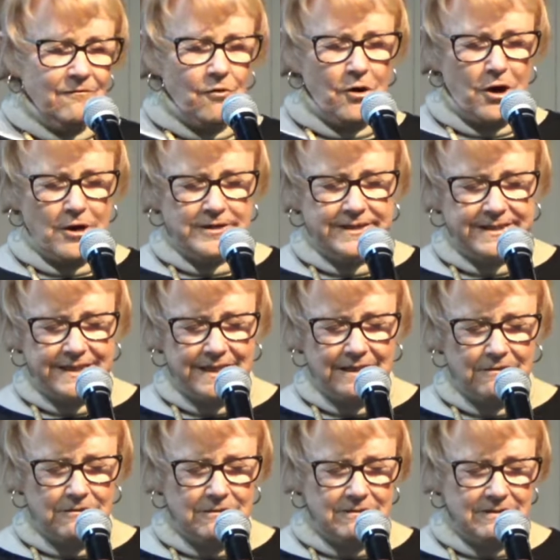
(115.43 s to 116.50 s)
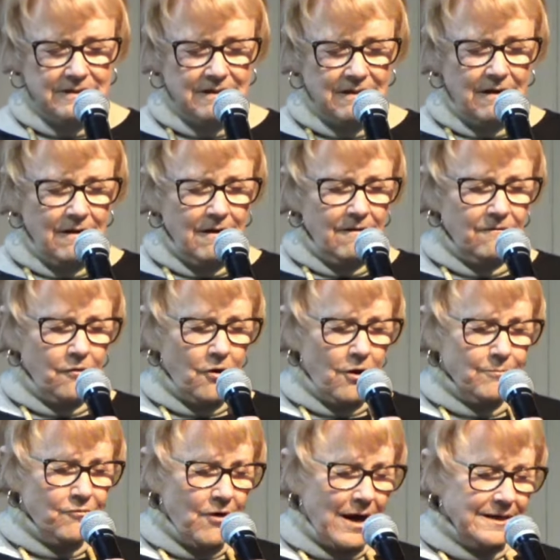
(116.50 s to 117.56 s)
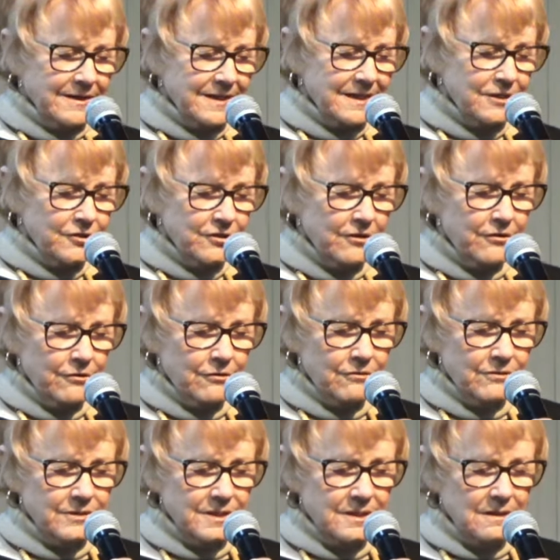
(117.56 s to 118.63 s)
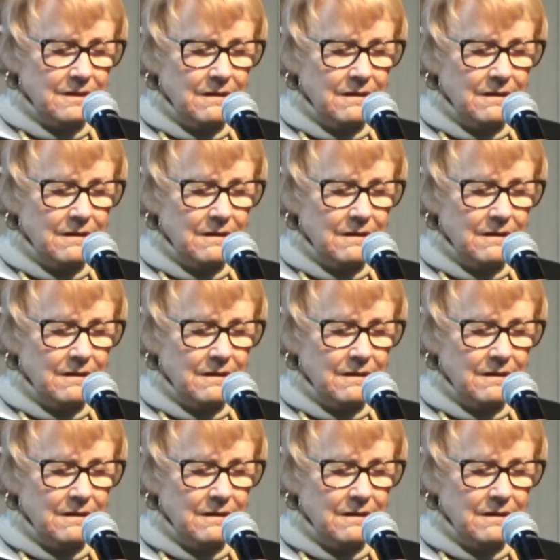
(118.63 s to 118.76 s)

for our singers, for our practitioners,